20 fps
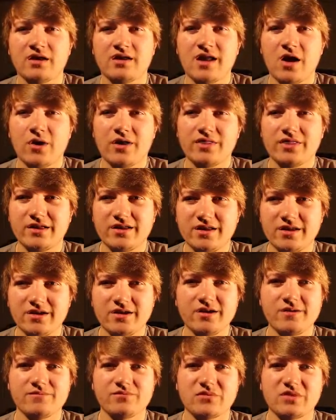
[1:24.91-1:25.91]
Now at
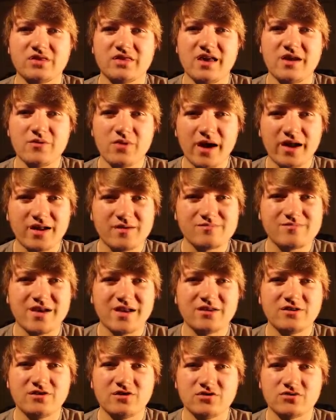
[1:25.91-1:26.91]
Lanier, they
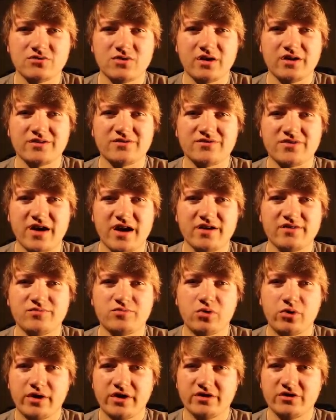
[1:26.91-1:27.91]
recommend you run a
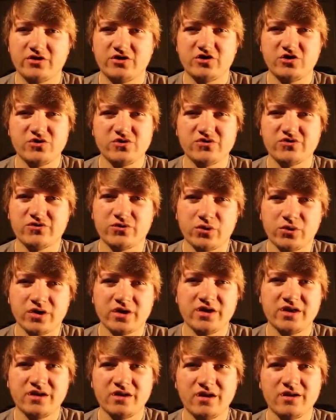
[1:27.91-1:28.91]

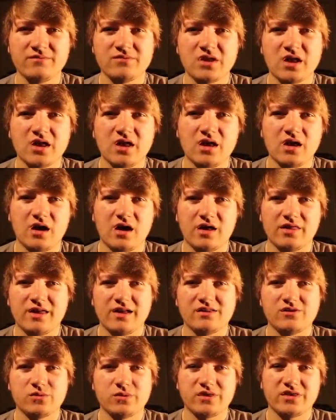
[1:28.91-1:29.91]
5.24 gear.
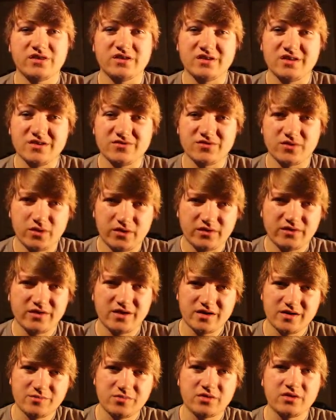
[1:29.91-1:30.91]
That's with the default
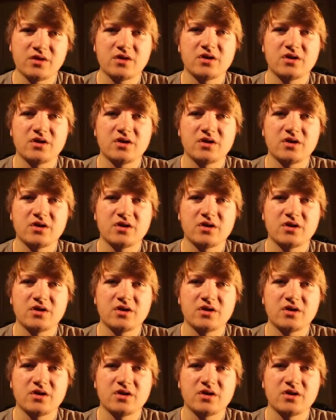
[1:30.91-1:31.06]
setup.